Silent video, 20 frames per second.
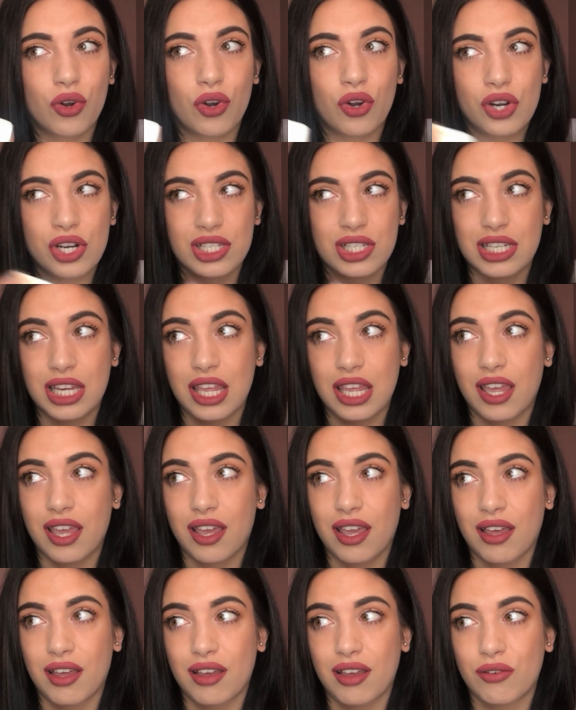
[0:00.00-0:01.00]

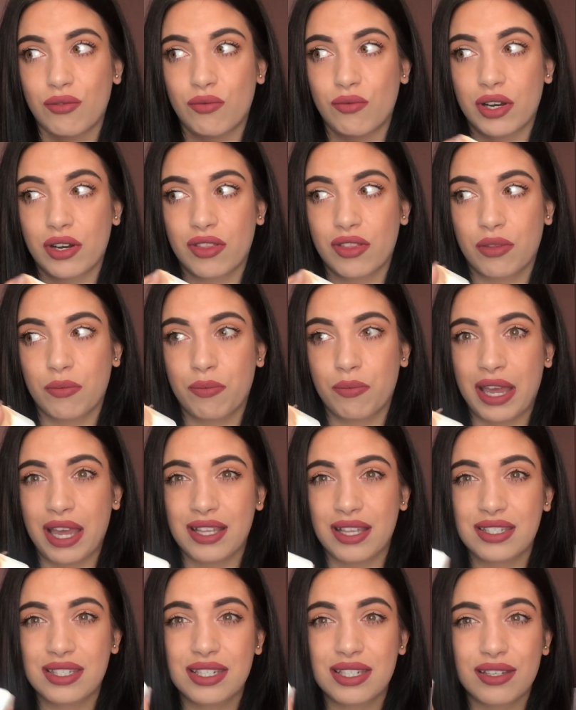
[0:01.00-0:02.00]
honestly, one of the
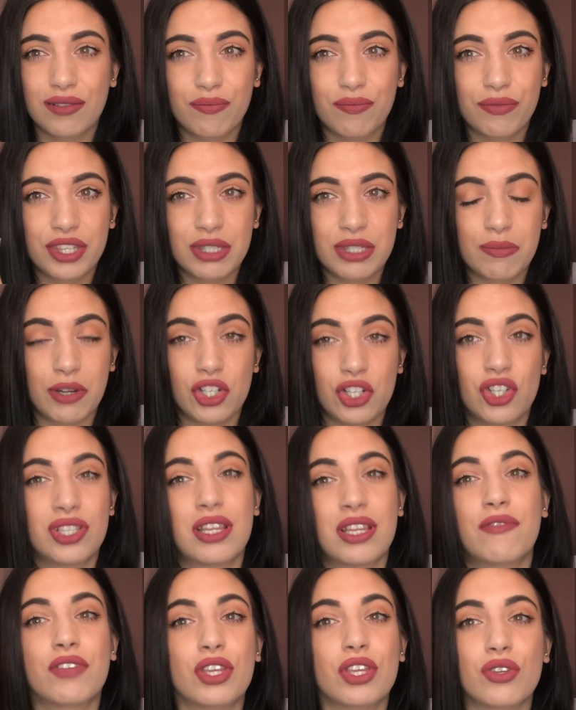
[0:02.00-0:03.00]
best sponges
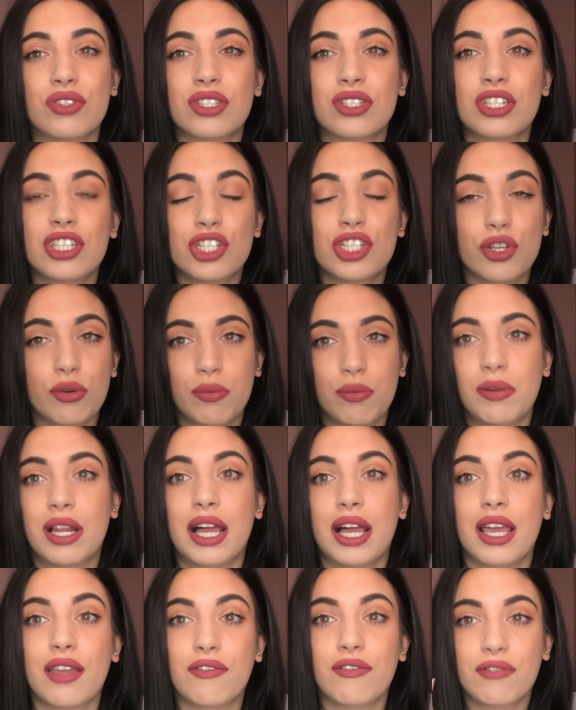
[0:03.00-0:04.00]
I've used to
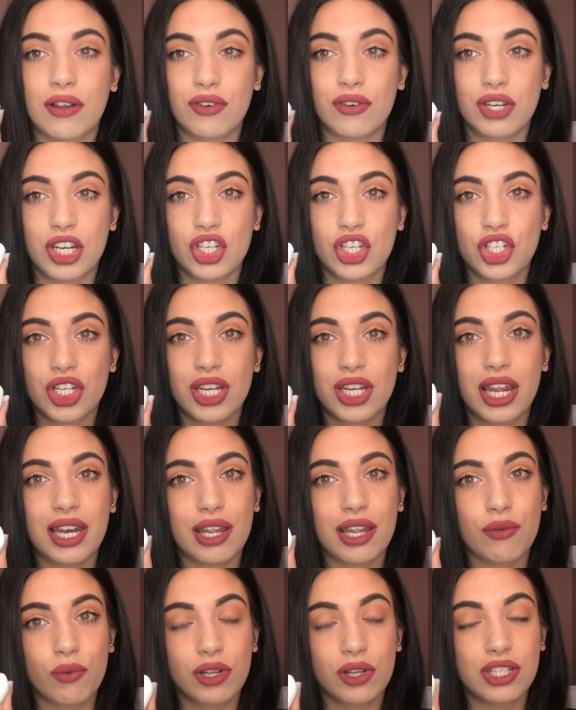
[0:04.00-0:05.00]
apply foundation, and
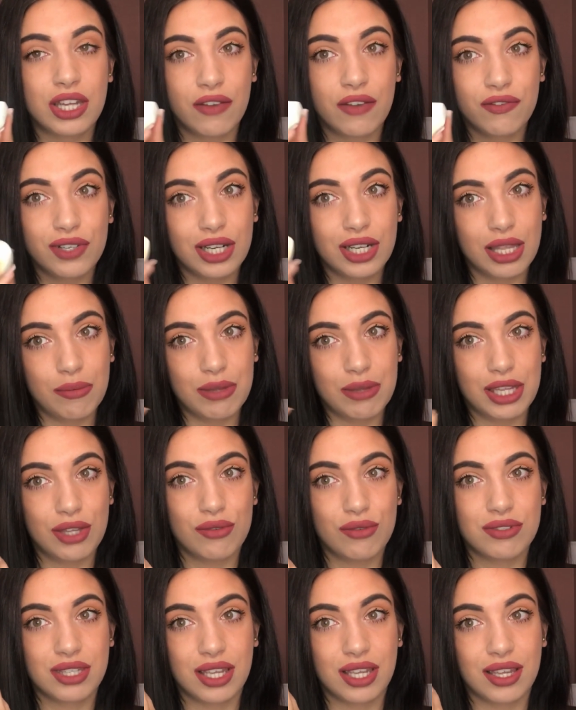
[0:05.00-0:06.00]
I will definitely be
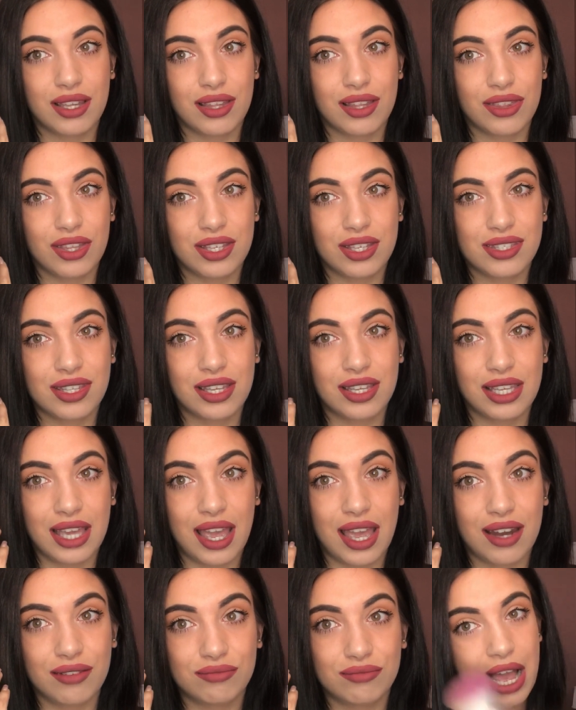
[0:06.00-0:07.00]
using this
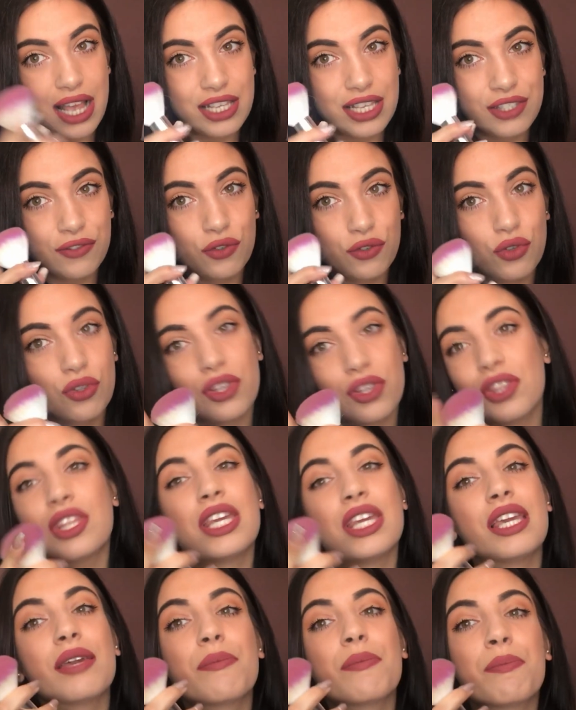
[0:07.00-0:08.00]
again. As for
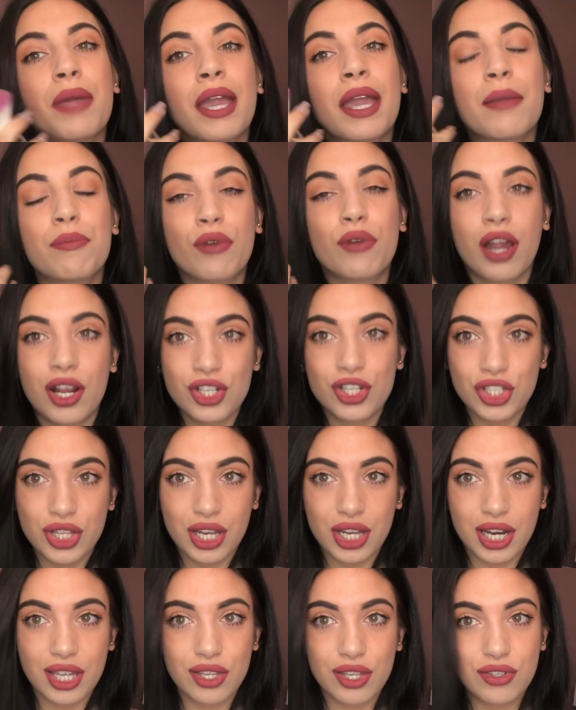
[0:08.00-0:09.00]
the big brush
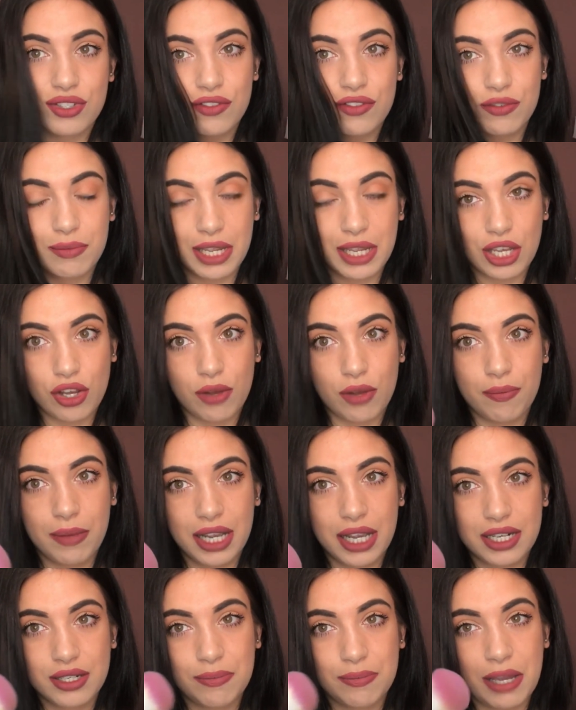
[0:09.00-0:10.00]
that I used for my
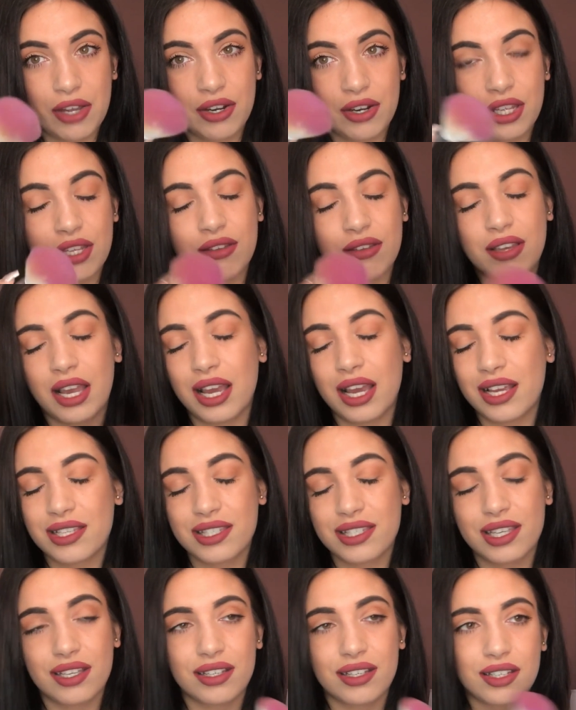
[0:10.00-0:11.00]
compact powder, you
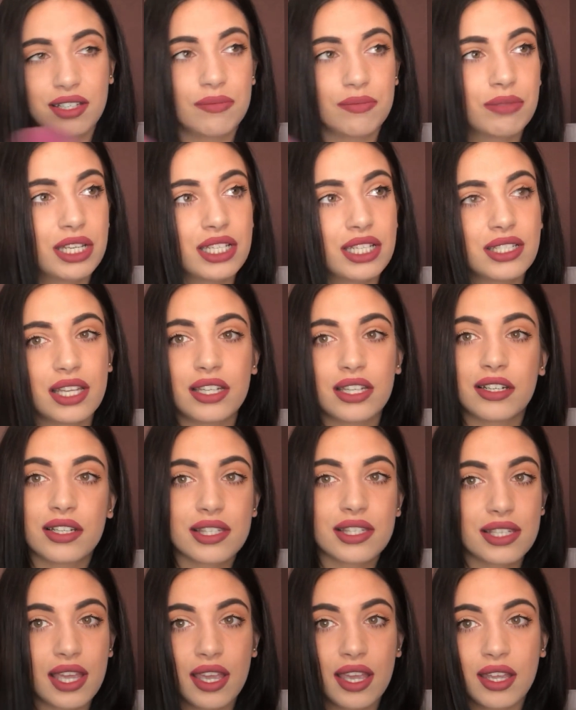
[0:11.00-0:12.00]
guys, complete 10 out
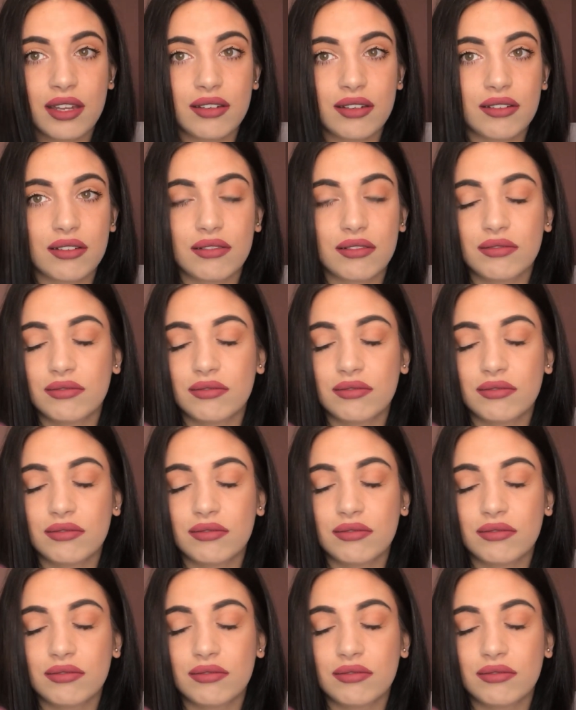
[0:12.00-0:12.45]
of 10.